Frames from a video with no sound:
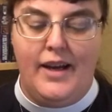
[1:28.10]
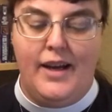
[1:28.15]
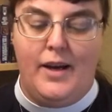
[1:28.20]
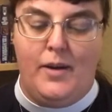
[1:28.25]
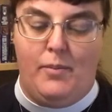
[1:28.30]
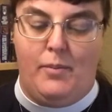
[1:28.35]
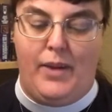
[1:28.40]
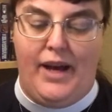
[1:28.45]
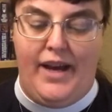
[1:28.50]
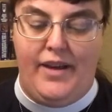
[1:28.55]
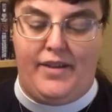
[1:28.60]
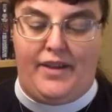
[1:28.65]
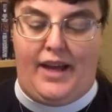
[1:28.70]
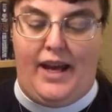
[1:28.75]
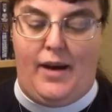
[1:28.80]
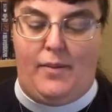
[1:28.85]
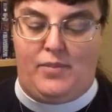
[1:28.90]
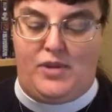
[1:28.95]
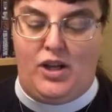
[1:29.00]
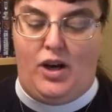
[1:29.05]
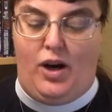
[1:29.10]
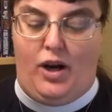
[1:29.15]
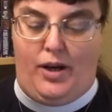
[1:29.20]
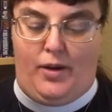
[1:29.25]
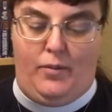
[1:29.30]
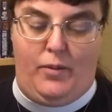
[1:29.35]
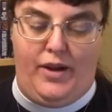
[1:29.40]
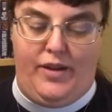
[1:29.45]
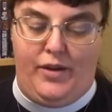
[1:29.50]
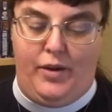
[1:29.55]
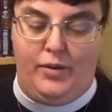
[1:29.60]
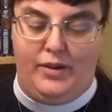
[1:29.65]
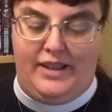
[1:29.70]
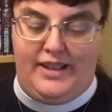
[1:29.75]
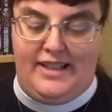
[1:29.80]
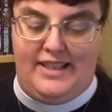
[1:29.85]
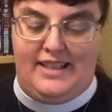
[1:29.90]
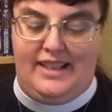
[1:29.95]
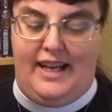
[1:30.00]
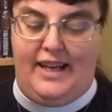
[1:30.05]
Beth kept on, with only
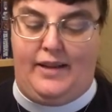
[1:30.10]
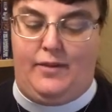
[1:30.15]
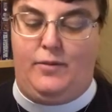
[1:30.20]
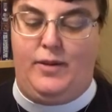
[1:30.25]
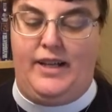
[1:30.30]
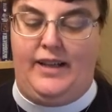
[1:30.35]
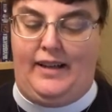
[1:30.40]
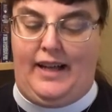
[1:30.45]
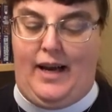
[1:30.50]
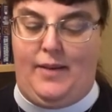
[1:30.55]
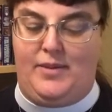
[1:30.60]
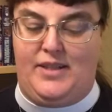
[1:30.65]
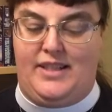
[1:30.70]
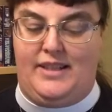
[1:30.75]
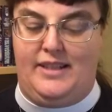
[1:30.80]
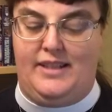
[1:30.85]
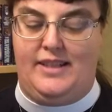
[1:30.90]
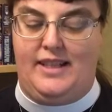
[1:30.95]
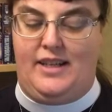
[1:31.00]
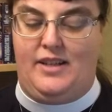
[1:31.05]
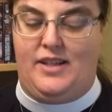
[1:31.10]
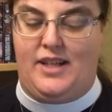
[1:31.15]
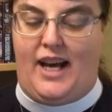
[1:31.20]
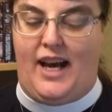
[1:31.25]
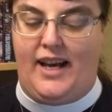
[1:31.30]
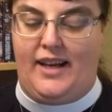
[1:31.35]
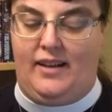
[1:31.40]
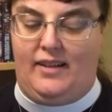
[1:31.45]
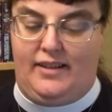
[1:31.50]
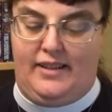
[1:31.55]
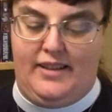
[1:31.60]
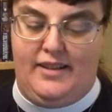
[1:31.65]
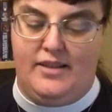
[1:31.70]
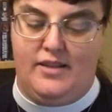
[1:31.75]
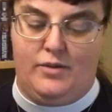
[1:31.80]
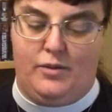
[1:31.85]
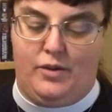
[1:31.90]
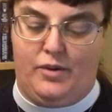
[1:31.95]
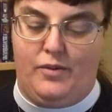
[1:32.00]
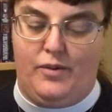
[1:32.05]
slight relapses into idleness
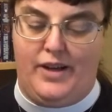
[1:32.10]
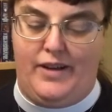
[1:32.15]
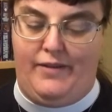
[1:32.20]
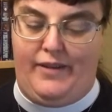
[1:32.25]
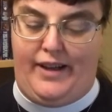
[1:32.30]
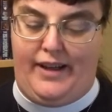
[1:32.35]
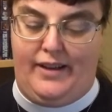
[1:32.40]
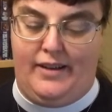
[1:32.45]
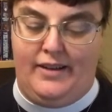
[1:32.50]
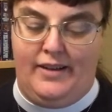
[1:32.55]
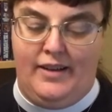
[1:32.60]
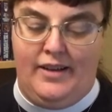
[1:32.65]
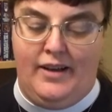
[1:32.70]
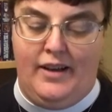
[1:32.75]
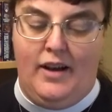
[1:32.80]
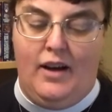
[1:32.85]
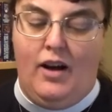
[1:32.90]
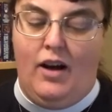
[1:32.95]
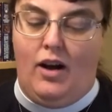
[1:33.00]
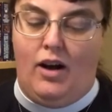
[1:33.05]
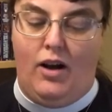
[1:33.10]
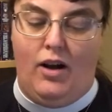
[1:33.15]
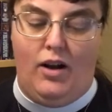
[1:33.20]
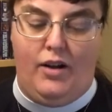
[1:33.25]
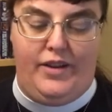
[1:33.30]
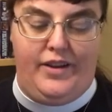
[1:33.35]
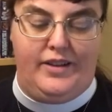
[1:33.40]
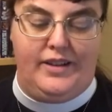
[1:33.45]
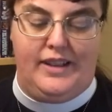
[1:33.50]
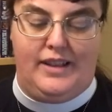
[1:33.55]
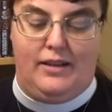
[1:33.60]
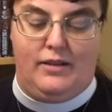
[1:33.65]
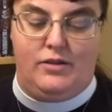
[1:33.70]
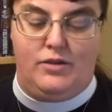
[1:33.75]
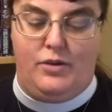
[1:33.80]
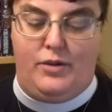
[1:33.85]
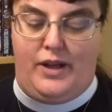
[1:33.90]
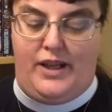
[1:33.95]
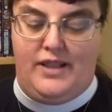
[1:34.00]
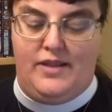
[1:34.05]
or grieving. All the little
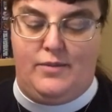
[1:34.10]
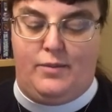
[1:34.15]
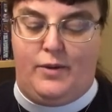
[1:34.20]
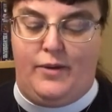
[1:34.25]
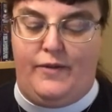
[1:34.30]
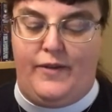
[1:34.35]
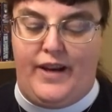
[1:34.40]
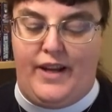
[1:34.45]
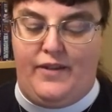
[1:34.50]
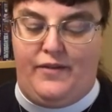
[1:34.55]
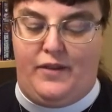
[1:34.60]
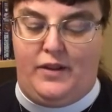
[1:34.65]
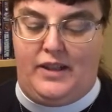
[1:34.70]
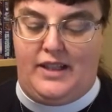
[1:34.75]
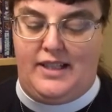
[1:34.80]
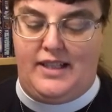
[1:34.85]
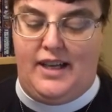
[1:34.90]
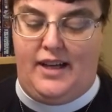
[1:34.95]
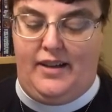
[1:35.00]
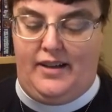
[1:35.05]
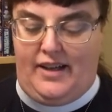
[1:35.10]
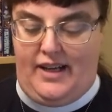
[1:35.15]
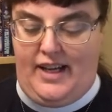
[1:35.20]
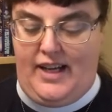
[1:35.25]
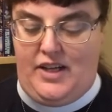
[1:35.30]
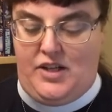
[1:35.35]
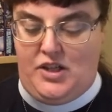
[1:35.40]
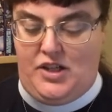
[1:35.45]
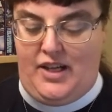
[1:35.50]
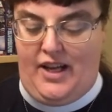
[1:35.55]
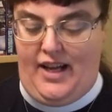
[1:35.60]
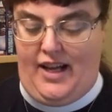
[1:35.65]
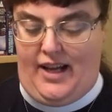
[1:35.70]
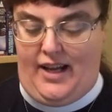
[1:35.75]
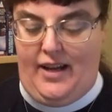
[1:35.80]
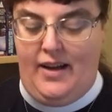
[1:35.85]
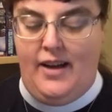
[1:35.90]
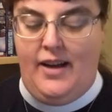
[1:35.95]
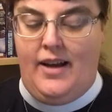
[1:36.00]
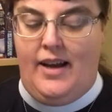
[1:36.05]
duties were faithfully done each day,
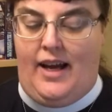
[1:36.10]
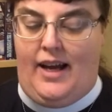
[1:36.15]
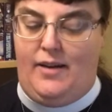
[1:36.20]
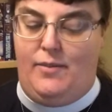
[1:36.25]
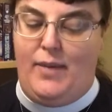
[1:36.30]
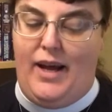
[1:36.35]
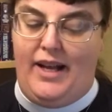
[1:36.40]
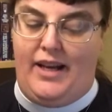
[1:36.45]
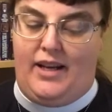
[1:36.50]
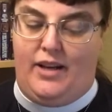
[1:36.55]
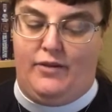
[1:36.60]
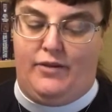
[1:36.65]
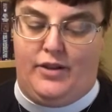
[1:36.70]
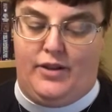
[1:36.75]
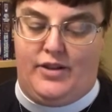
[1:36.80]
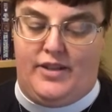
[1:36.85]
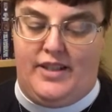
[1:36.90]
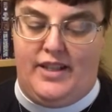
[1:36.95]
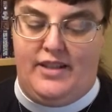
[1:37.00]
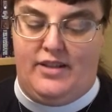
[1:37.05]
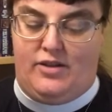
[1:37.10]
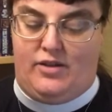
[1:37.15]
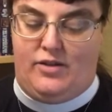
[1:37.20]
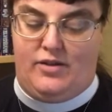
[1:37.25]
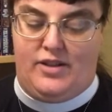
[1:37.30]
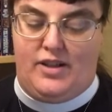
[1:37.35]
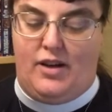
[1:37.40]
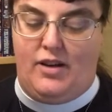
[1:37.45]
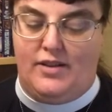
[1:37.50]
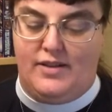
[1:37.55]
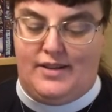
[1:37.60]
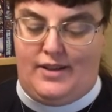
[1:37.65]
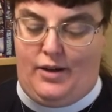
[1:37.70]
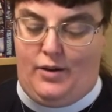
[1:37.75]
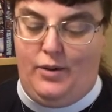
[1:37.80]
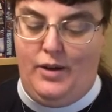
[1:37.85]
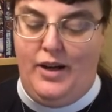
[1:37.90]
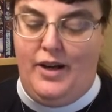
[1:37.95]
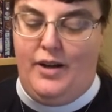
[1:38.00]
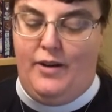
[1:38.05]
and many of her sisters also,
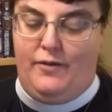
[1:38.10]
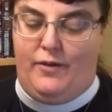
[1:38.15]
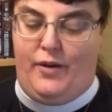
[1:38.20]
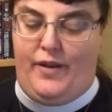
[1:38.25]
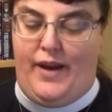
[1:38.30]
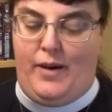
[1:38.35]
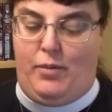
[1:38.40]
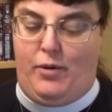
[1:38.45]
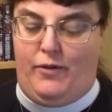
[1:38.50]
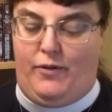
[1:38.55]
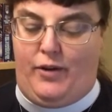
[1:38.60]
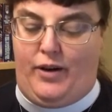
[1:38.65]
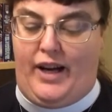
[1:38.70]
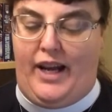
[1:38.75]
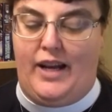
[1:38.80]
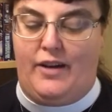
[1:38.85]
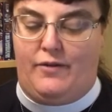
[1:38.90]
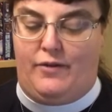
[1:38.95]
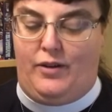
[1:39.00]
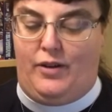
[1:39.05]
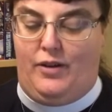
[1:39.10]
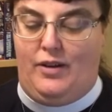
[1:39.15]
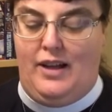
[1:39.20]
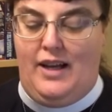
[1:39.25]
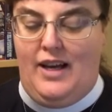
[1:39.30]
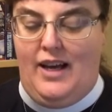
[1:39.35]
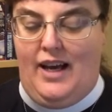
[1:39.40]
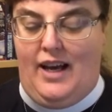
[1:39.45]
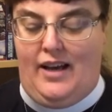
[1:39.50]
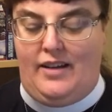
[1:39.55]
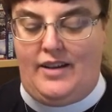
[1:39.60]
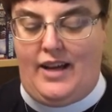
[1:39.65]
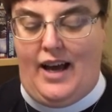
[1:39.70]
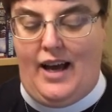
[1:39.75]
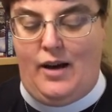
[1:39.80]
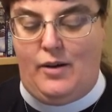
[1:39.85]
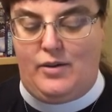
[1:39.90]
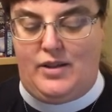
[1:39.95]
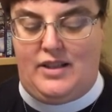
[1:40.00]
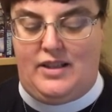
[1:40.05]
for they were forgetful, and the
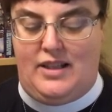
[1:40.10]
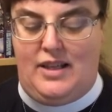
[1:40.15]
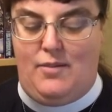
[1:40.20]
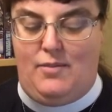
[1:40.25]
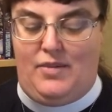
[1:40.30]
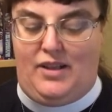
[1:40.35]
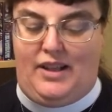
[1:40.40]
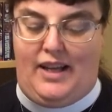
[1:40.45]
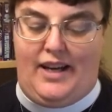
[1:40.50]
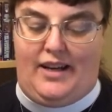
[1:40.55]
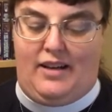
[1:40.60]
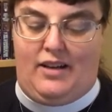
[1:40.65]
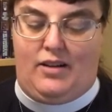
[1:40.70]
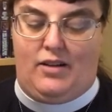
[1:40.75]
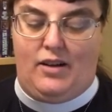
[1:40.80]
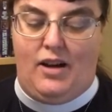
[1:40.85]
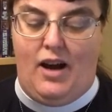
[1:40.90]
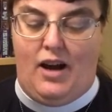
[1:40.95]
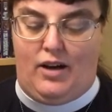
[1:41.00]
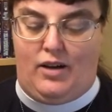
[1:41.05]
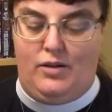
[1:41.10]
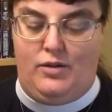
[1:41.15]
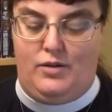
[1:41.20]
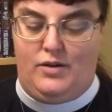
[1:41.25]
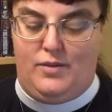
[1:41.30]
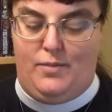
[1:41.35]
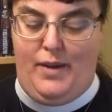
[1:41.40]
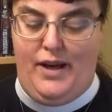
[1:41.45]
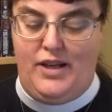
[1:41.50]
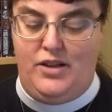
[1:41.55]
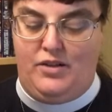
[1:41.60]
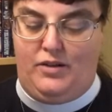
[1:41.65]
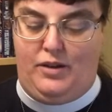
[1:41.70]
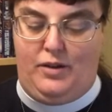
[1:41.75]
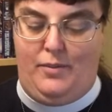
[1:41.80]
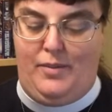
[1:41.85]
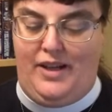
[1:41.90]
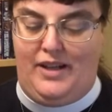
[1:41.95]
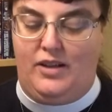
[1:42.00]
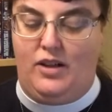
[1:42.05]
house seemed like a clock whose pendulum
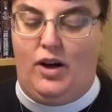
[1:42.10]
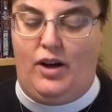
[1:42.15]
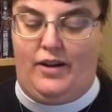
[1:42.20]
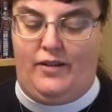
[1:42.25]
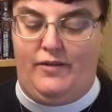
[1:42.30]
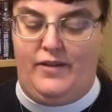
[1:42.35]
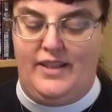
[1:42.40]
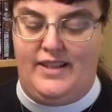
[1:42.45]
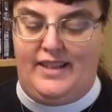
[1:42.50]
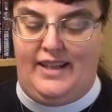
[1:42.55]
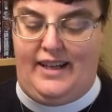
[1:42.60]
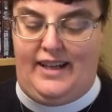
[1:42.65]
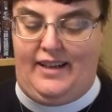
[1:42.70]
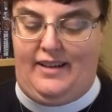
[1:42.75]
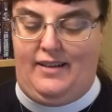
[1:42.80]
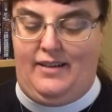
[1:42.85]
had gone a-visiting.